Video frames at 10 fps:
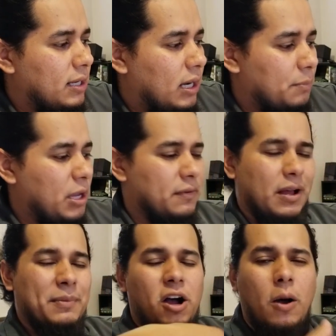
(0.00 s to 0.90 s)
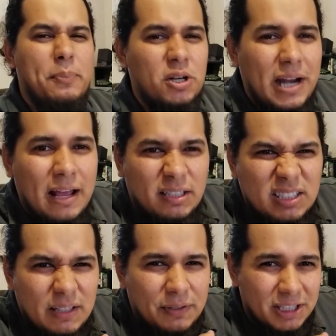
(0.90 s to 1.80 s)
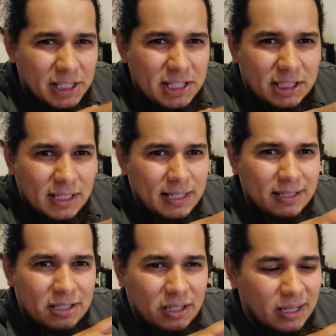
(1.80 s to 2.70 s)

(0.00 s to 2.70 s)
um, yeah, I mean, all beer has living yeast in it.